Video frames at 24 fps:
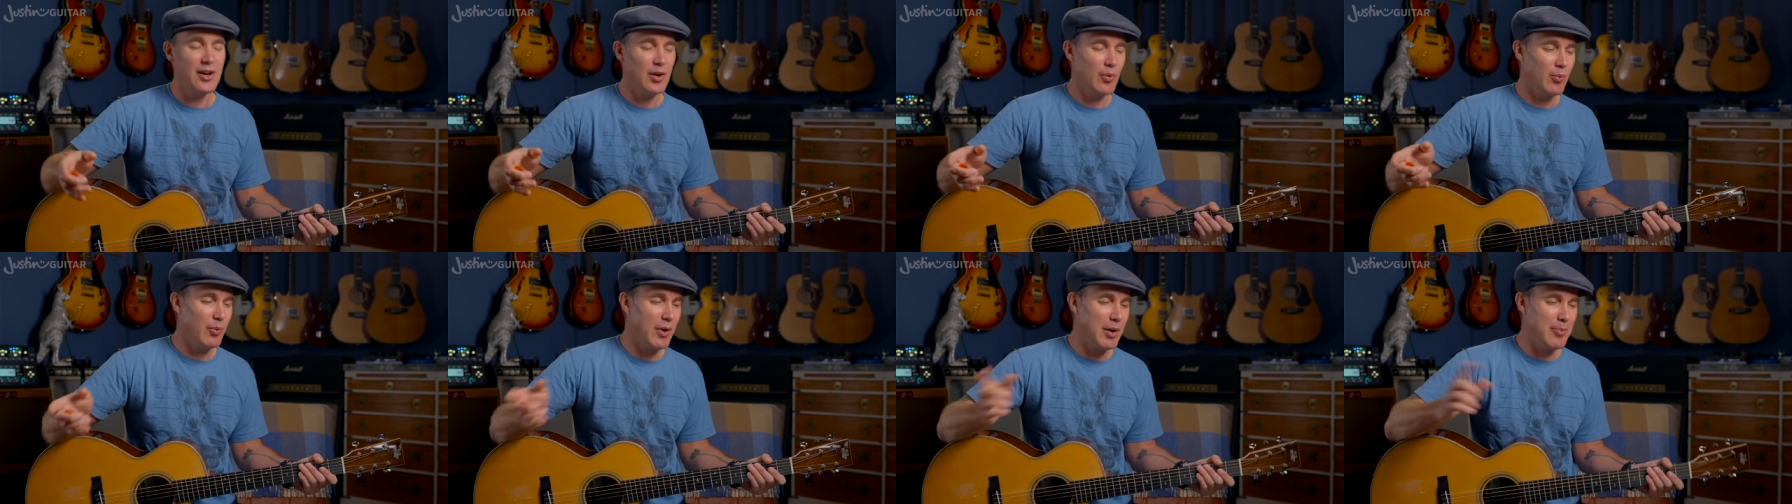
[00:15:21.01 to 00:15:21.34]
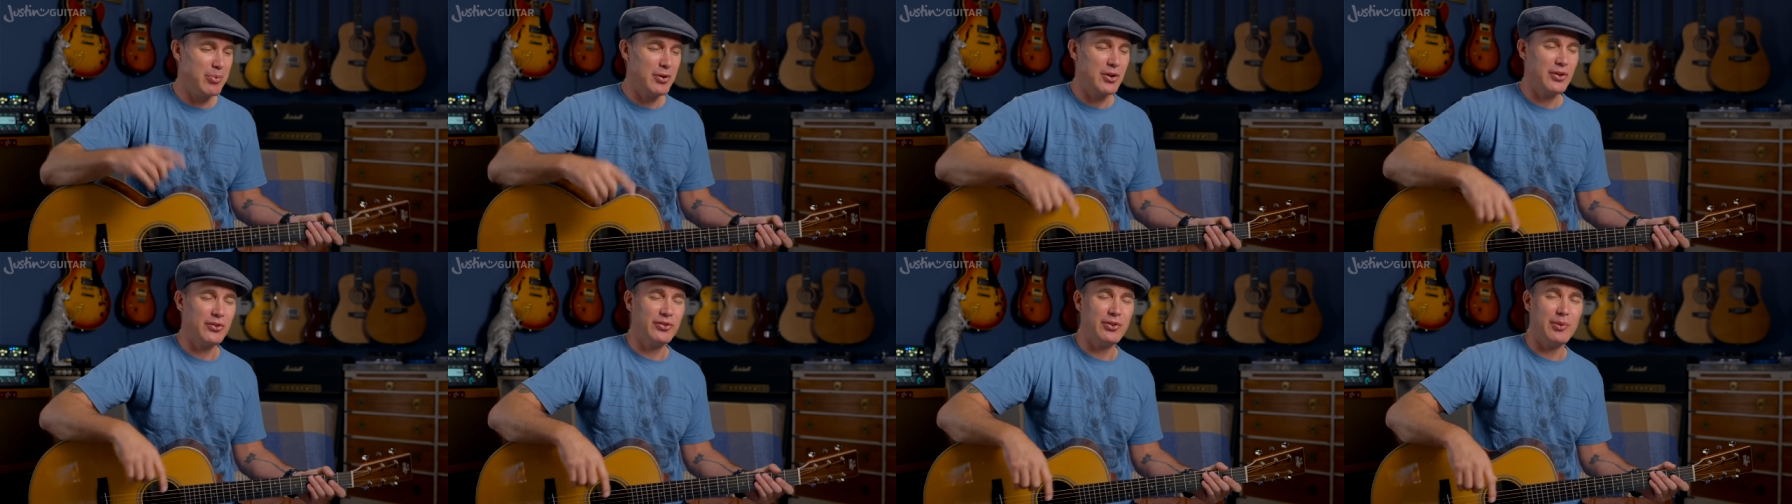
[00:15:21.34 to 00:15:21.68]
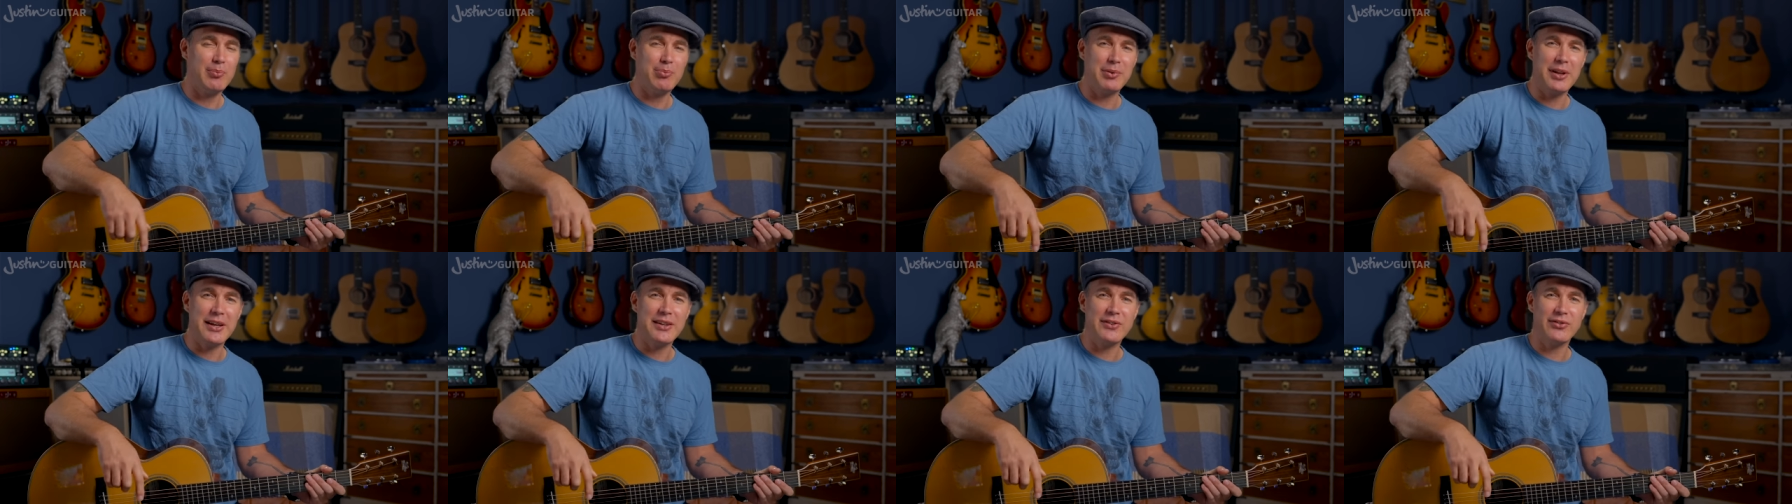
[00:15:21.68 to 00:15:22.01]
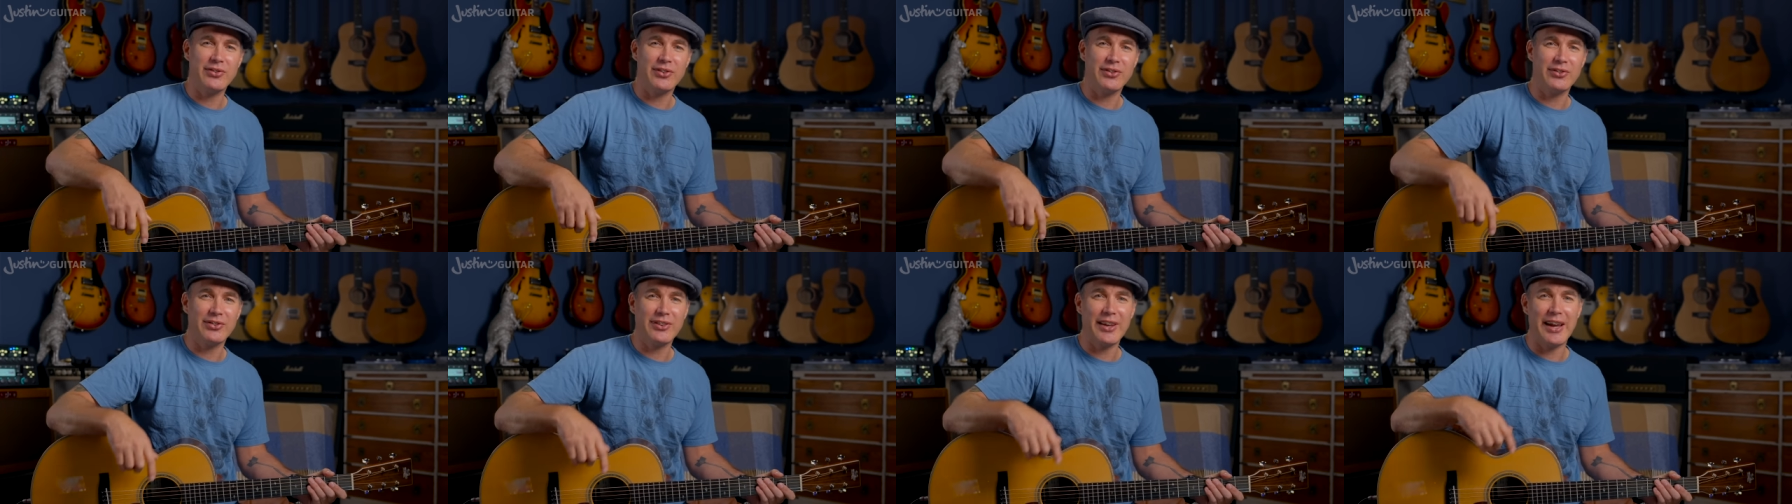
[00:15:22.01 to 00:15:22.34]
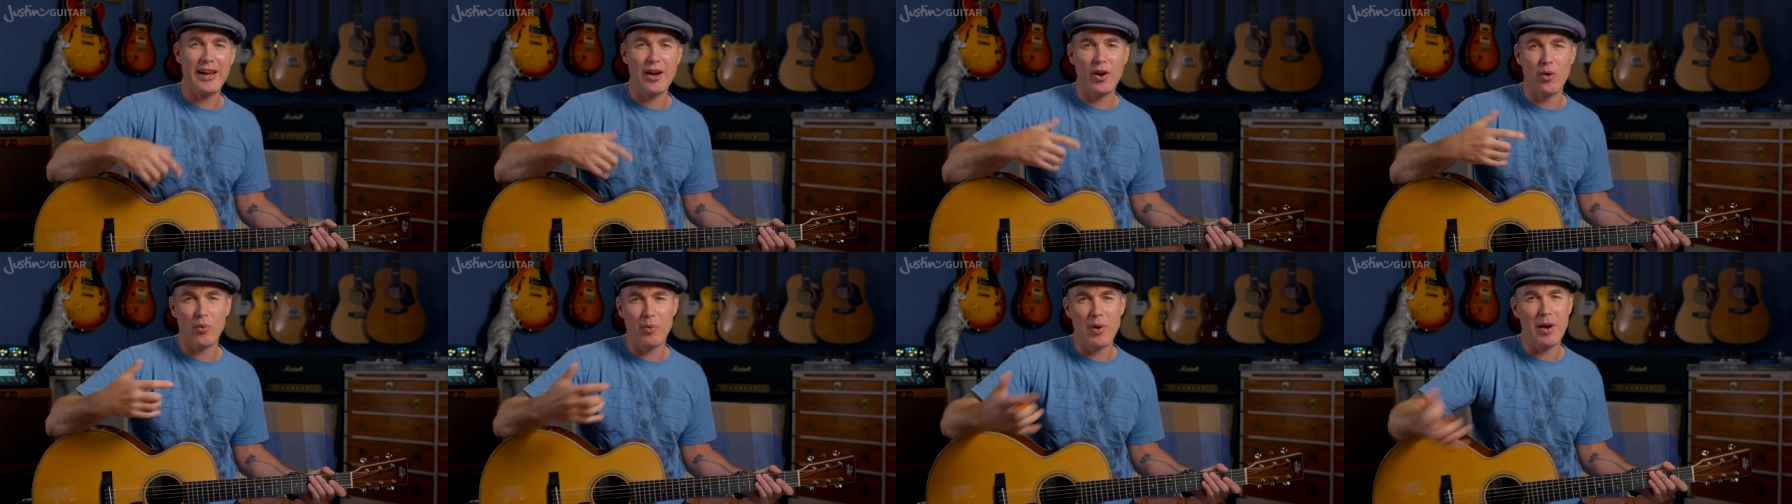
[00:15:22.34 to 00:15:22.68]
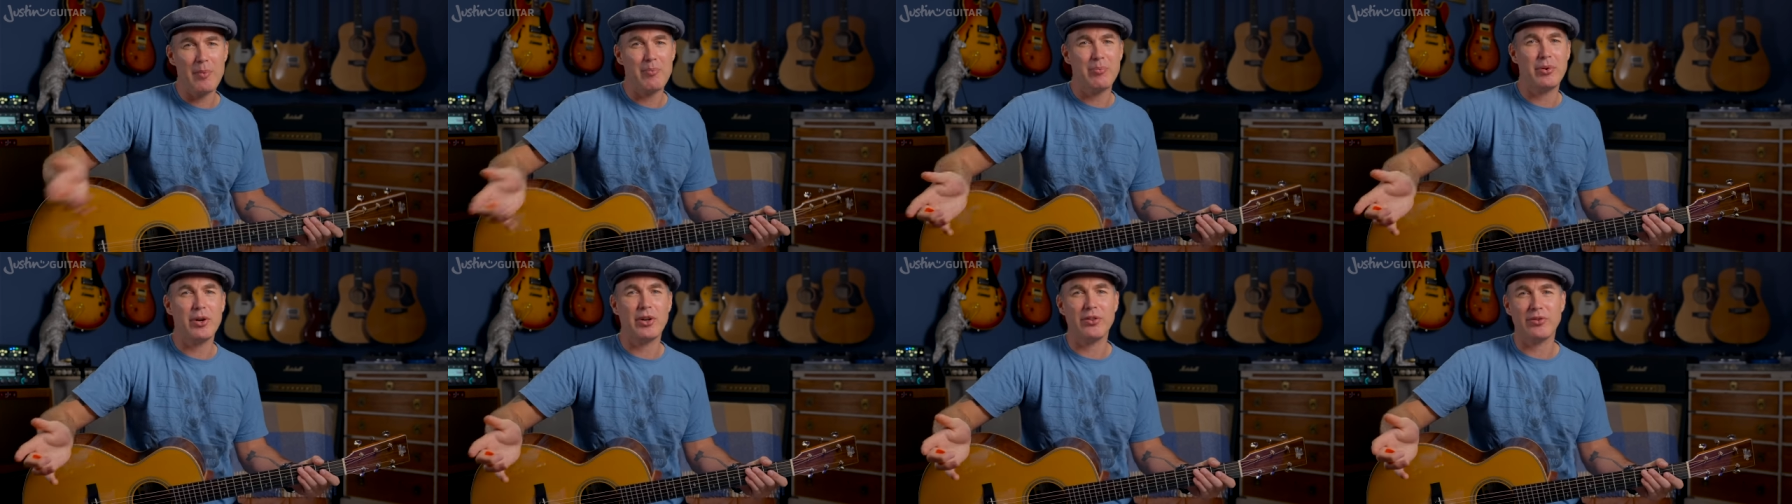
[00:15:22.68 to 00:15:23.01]
One person plays the scale,
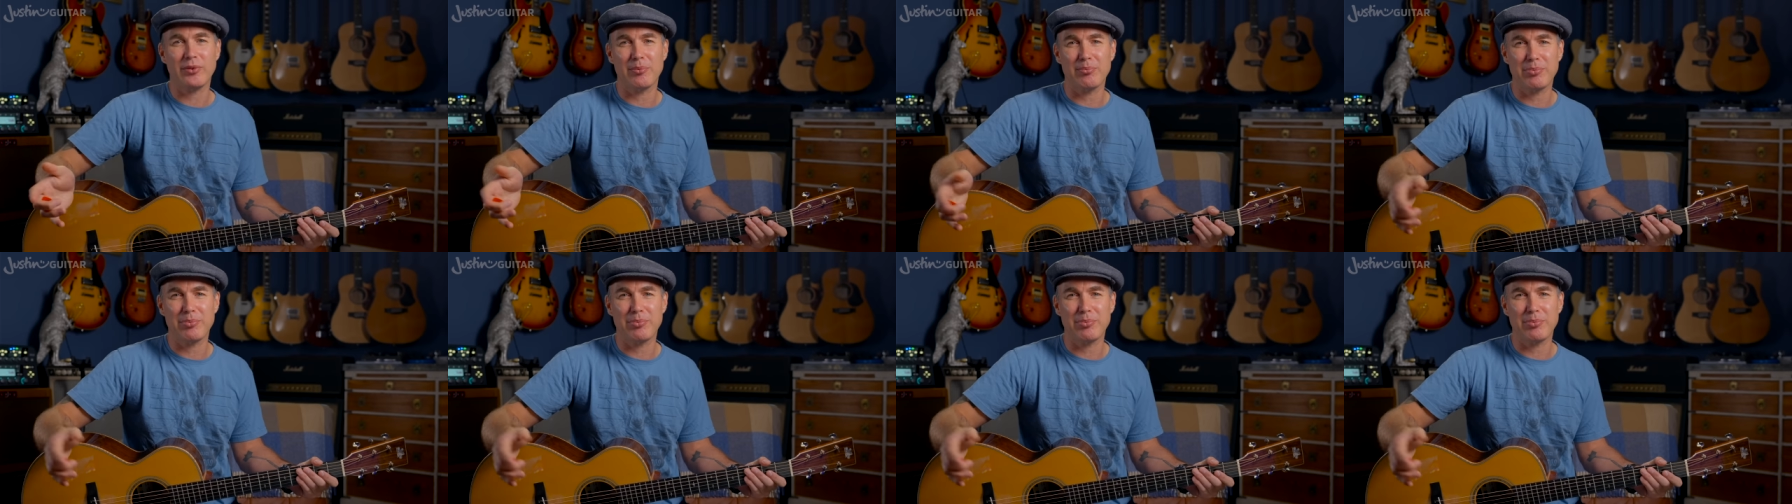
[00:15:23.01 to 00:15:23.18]
one person